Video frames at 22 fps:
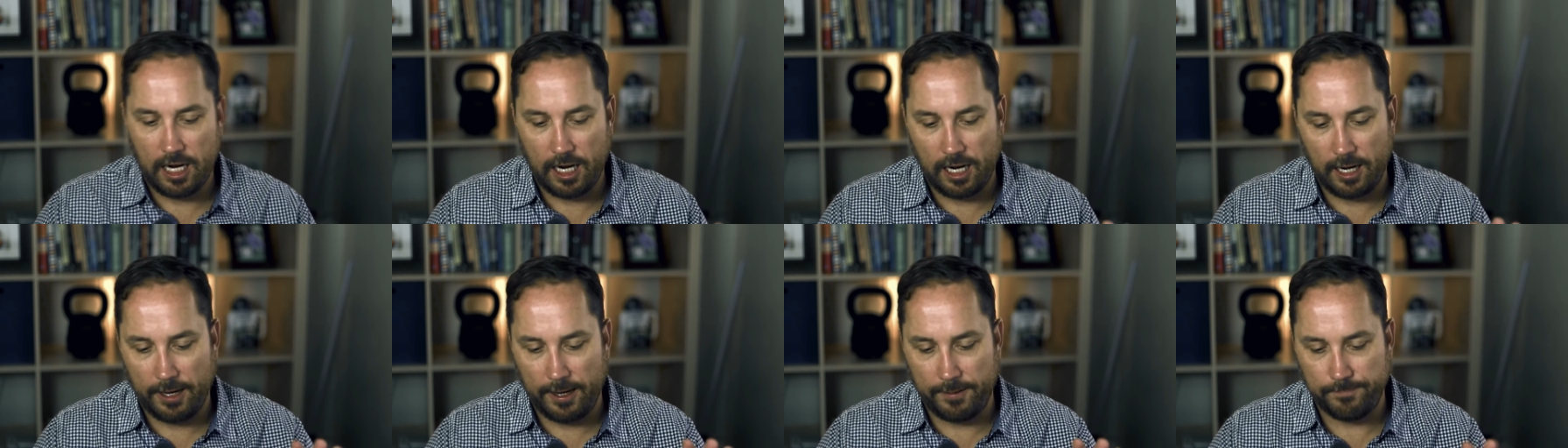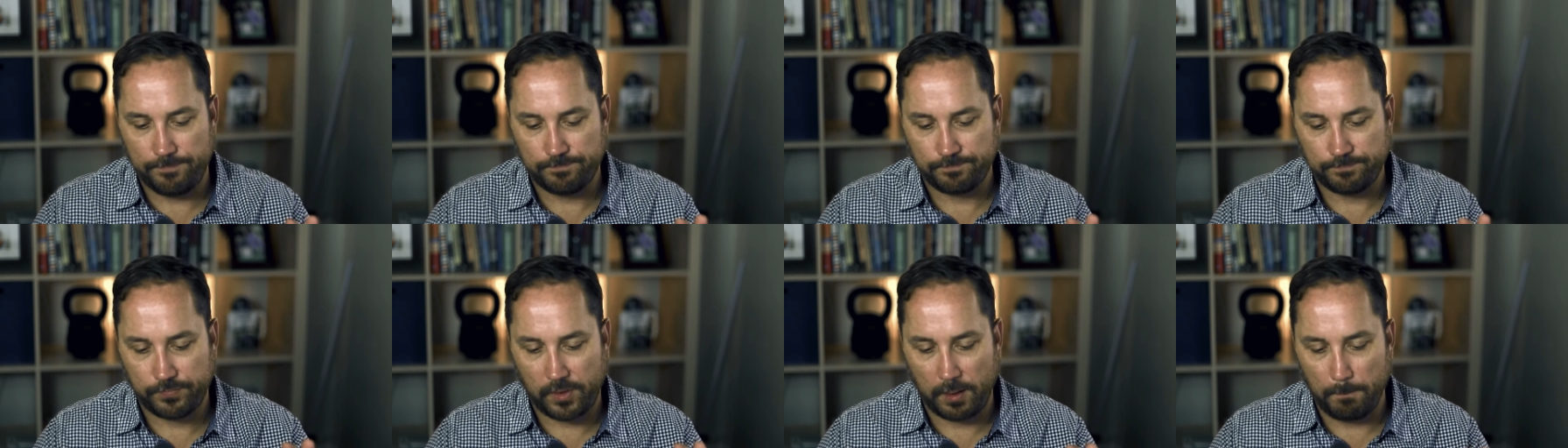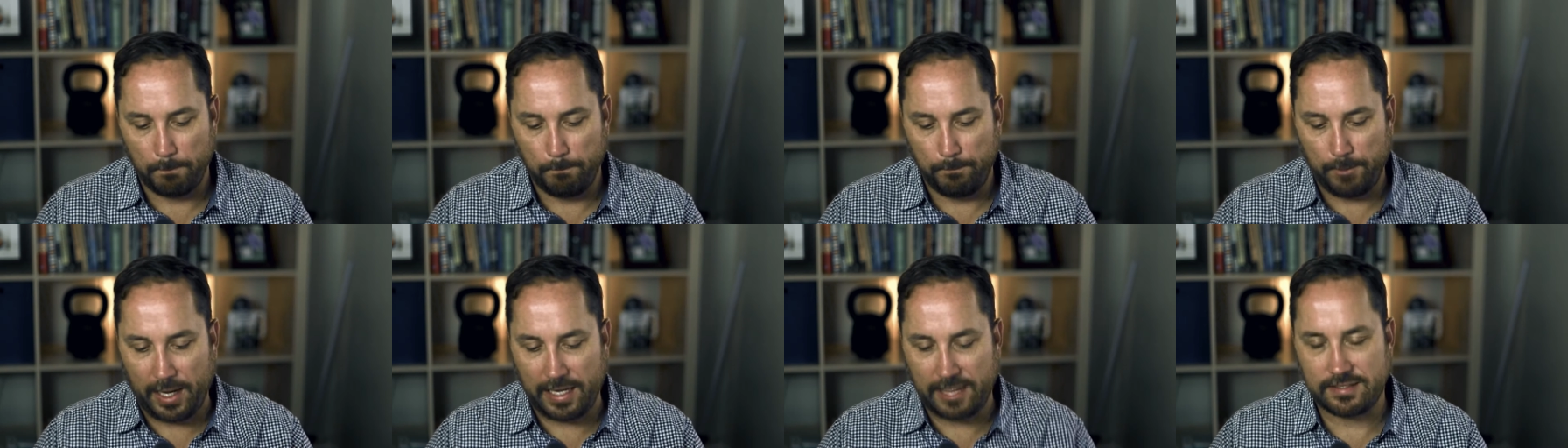
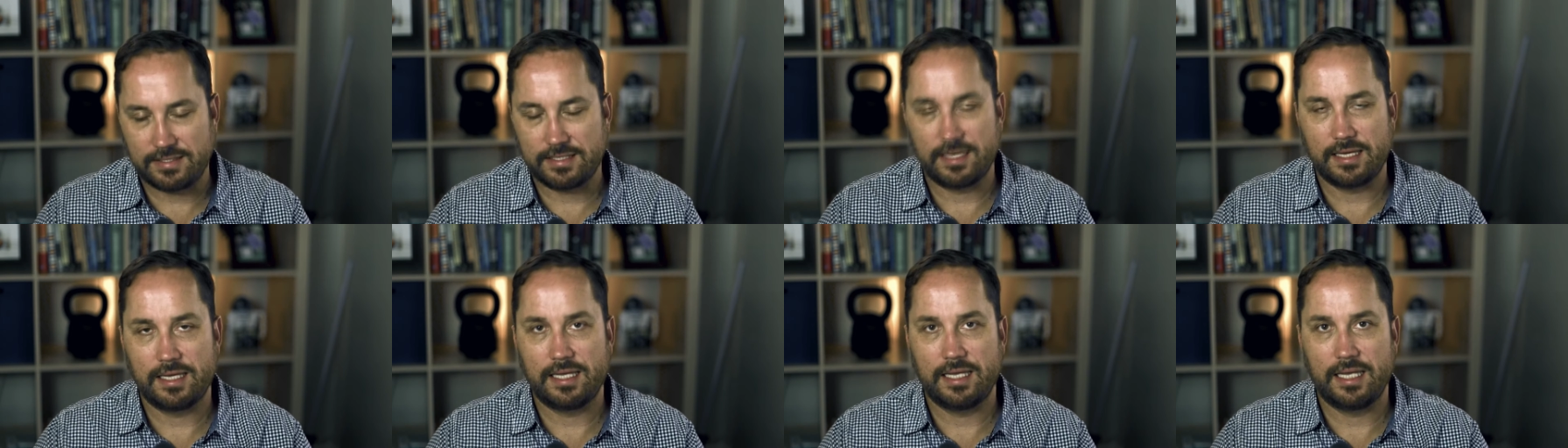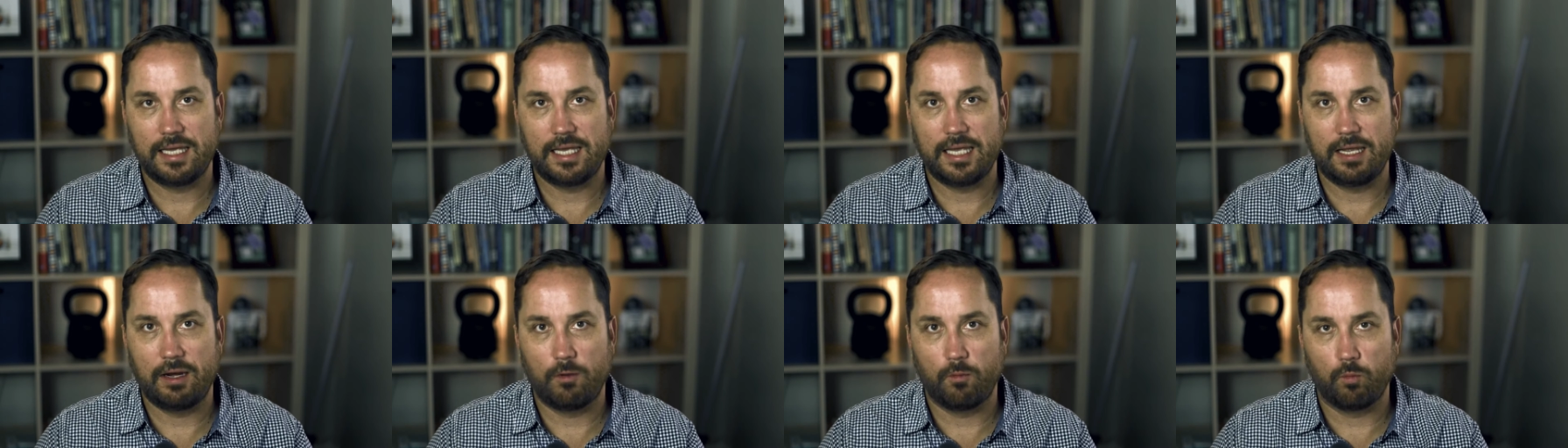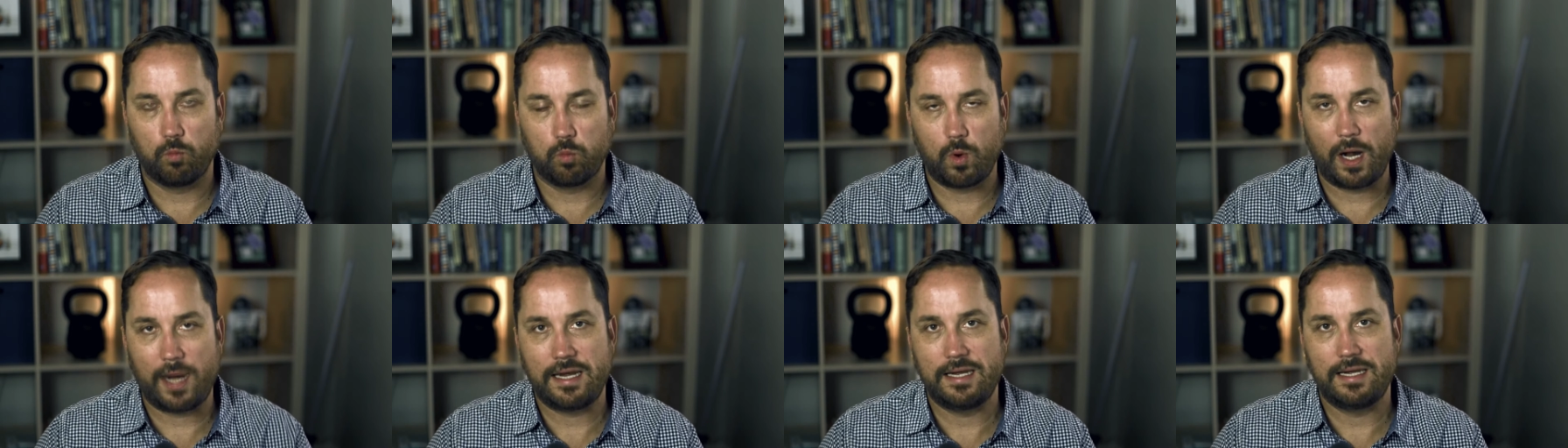But
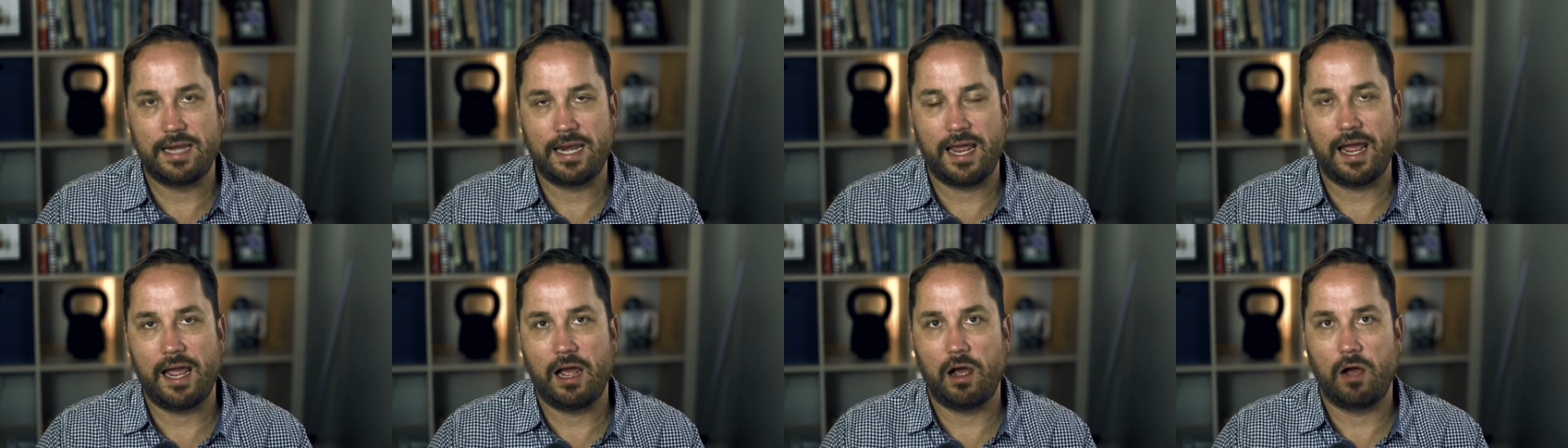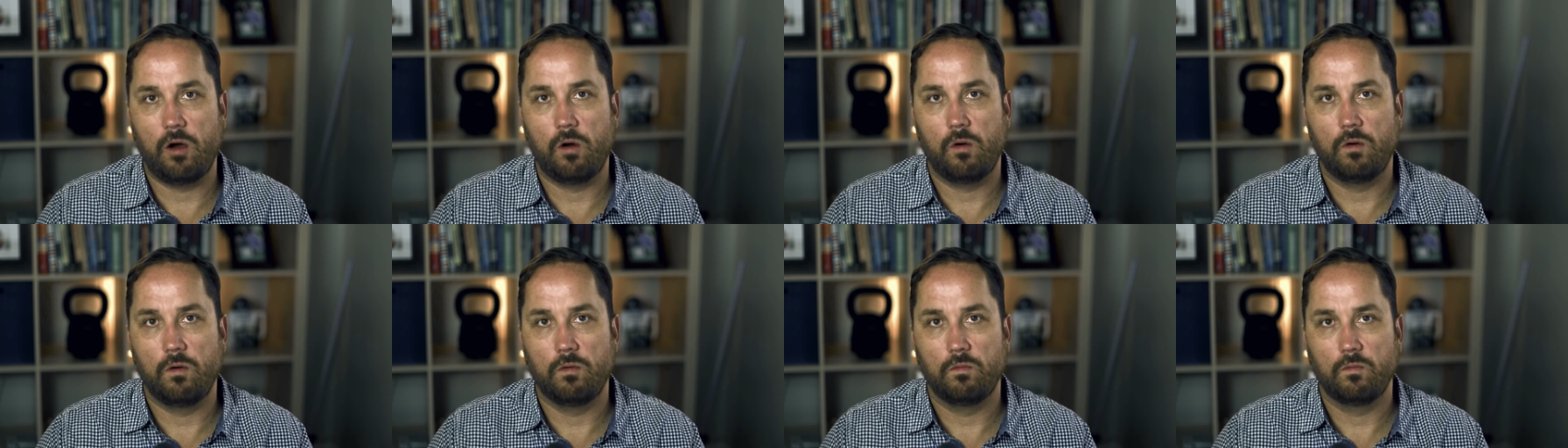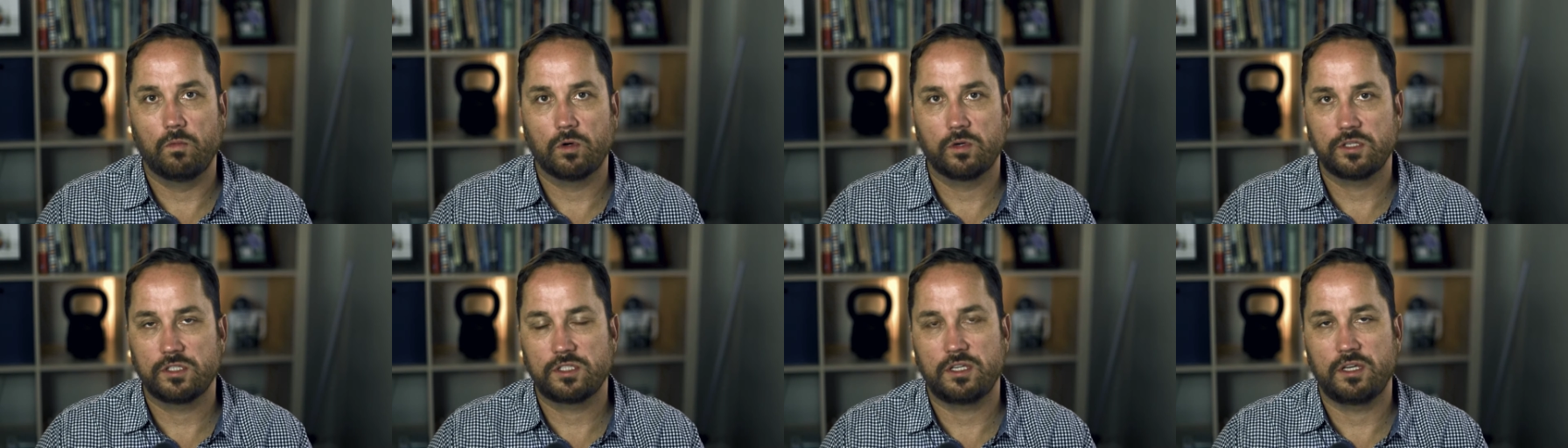right now,
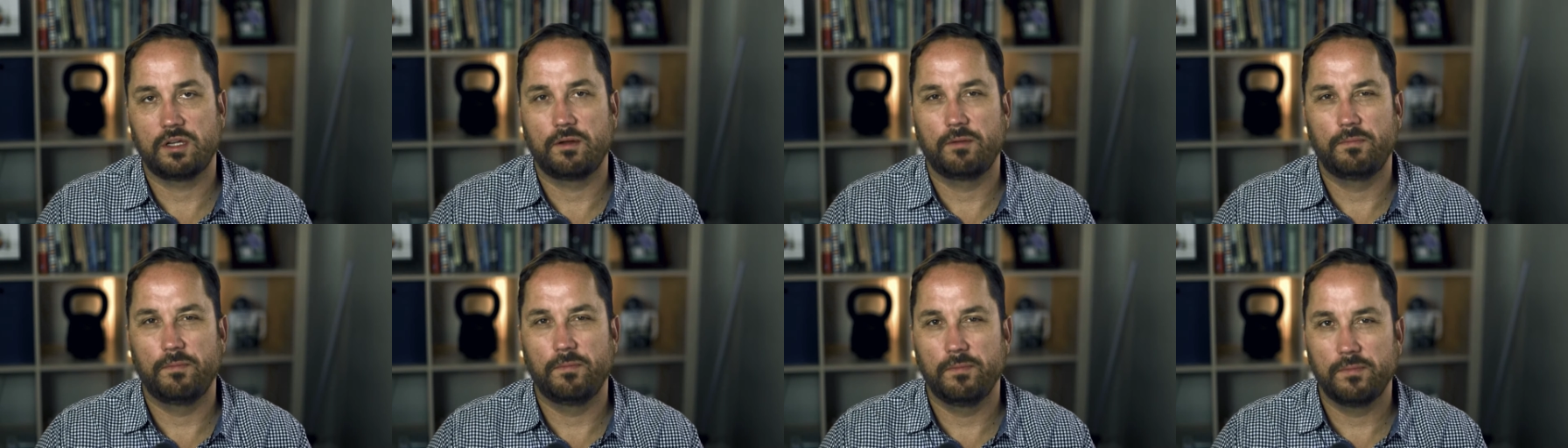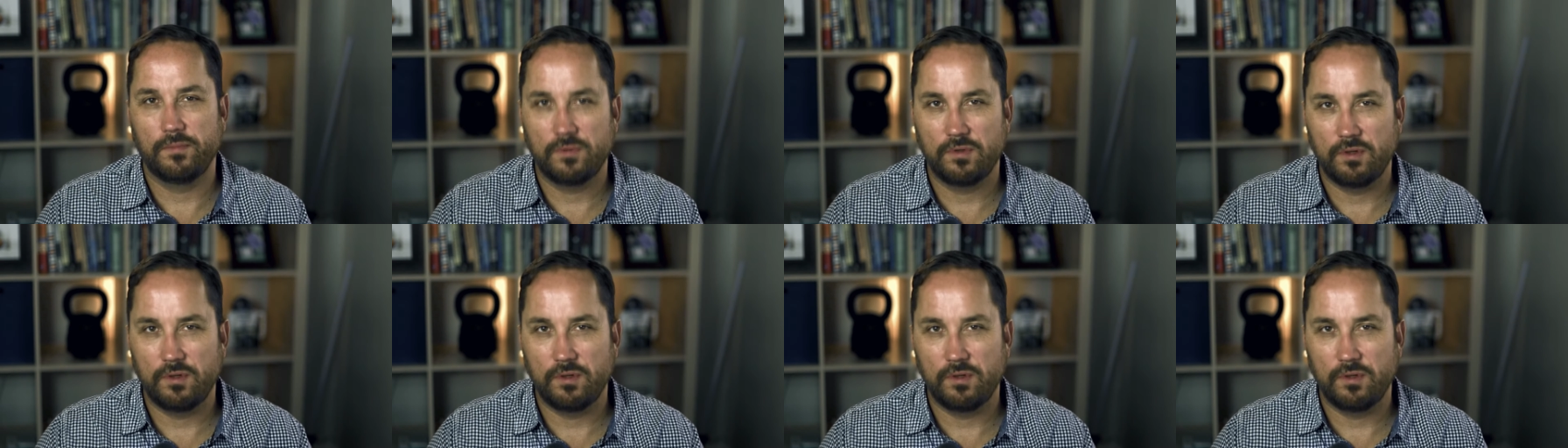we're just going to